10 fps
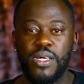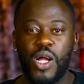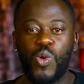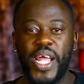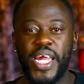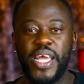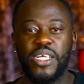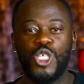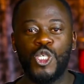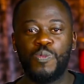A
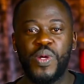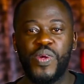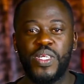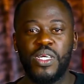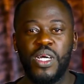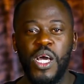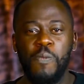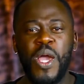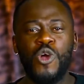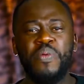quickening spirit.
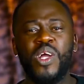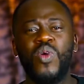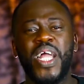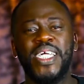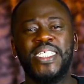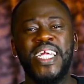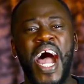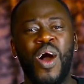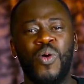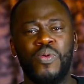May you be quickened
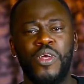now.